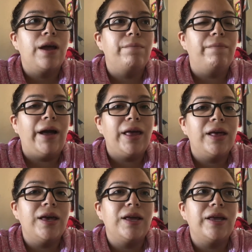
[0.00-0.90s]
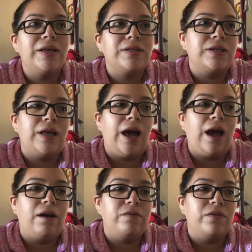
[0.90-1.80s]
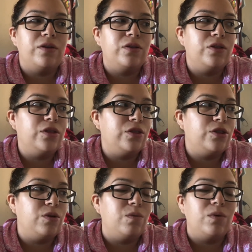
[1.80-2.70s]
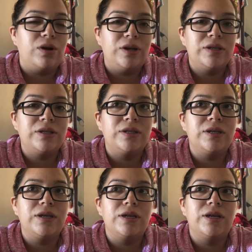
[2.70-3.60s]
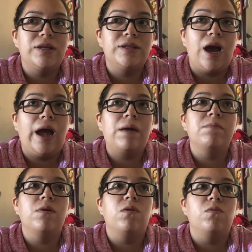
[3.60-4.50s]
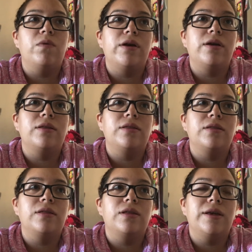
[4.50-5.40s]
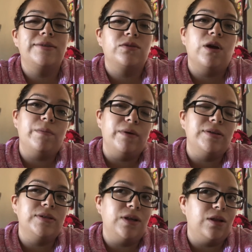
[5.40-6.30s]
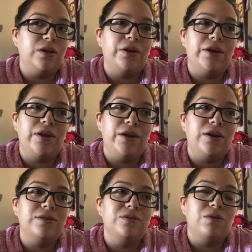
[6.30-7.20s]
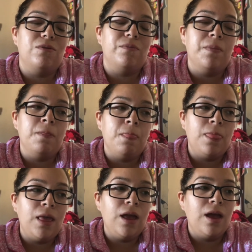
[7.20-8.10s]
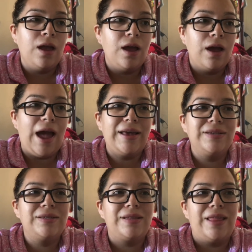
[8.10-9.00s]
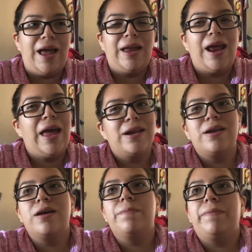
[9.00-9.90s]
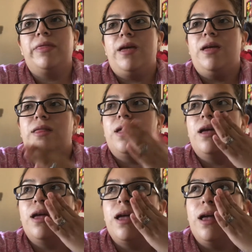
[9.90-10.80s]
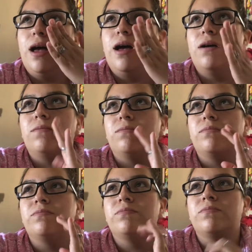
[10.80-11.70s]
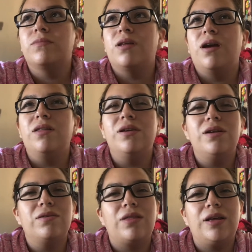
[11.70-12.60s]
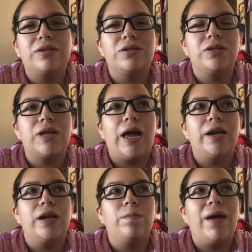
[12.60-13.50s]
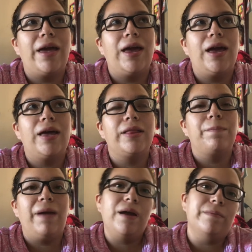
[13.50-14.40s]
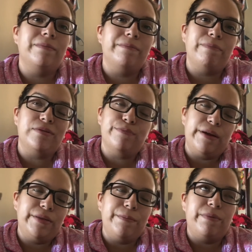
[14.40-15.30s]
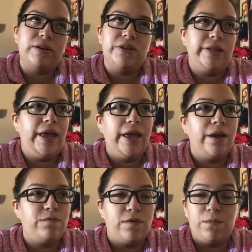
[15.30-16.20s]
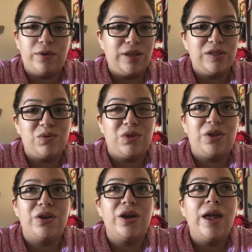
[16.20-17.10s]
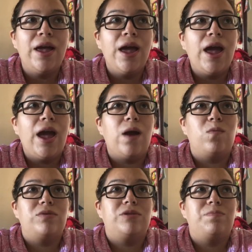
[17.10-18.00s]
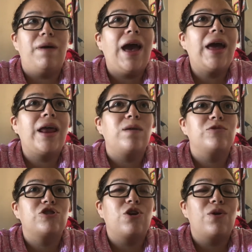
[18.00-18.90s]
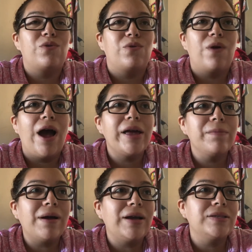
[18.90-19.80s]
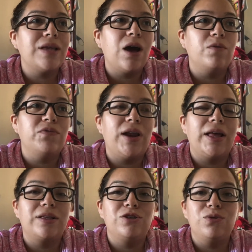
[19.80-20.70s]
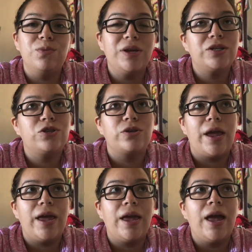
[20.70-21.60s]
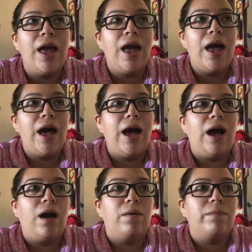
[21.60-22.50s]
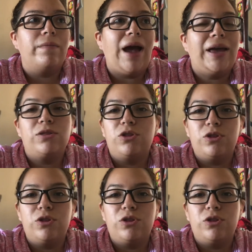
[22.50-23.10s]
my kid is gonna have the worst time when his grandpa is no longer here. So I guess that added up, and then other little things just added up, and bam, postpartum depression hit from one day to another. It was bad. I was crying my eyes out for like 2 weeks straight. I